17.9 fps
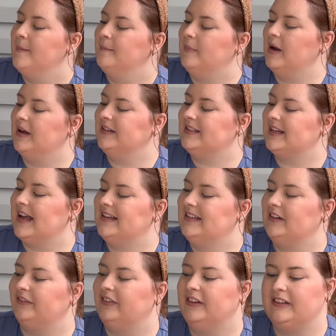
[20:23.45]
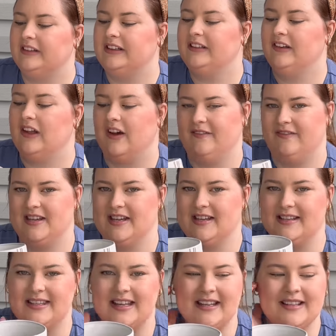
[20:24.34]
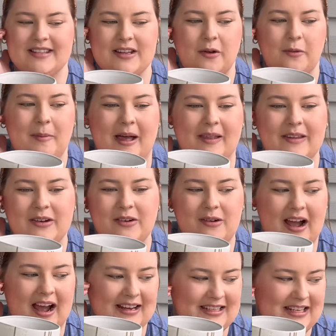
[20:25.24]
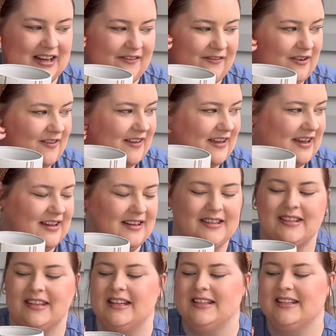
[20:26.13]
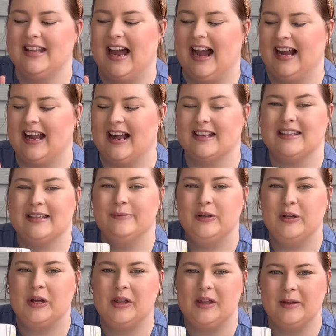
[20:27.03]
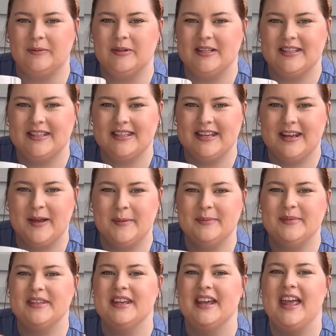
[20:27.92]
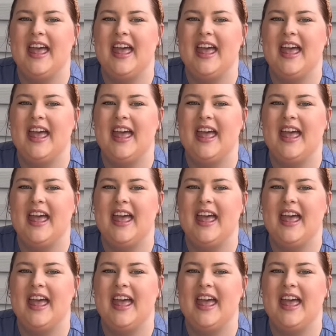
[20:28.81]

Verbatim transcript: but I definitely love this and so my little idea for this is that I got some eucalyptus stems